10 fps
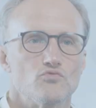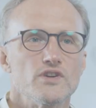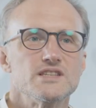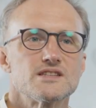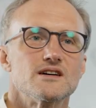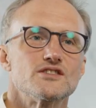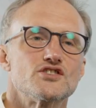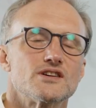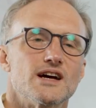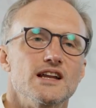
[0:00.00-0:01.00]

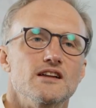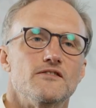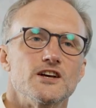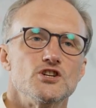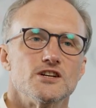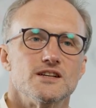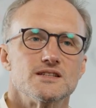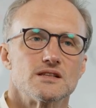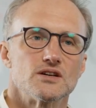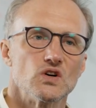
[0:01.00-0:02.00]
Research and innovation
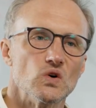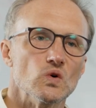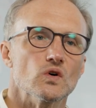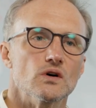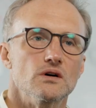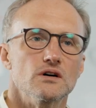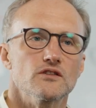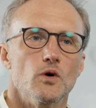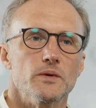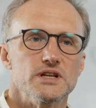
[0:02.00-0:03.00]
is at the core
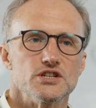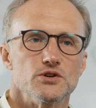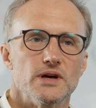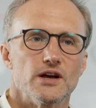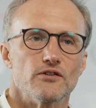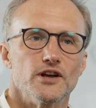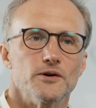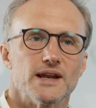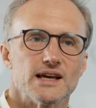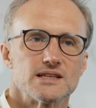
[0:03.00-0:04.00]
of what we do here at
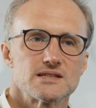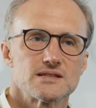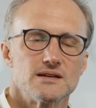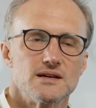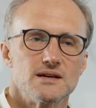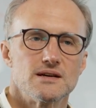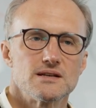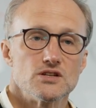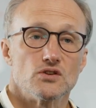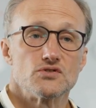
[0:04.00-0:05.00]
UNS.
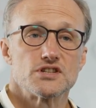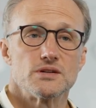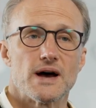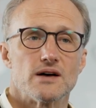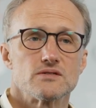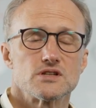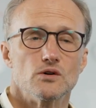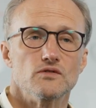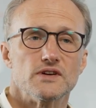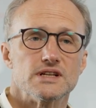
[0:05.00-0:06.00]
It's not just about
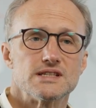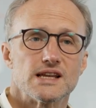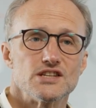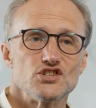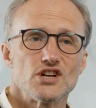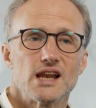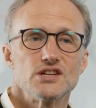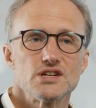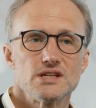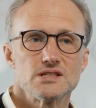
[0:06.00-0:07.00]
solving today's
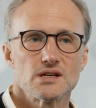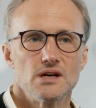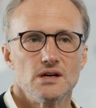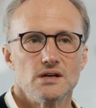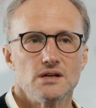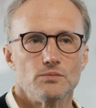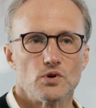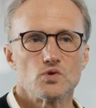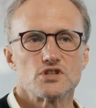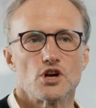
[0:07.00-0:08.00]
challenges,
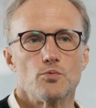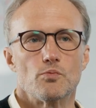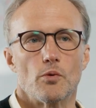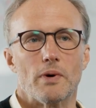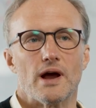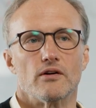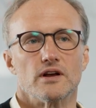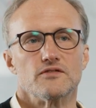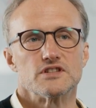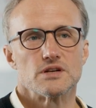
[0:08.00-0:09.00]
but also
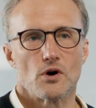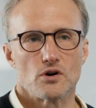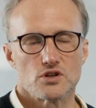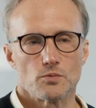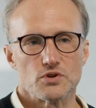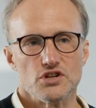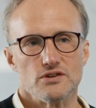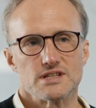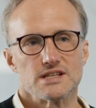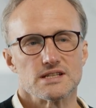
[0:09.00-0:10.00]
preparing for tomorrow's
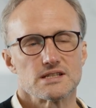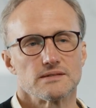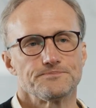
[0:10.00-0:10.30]
opportunities.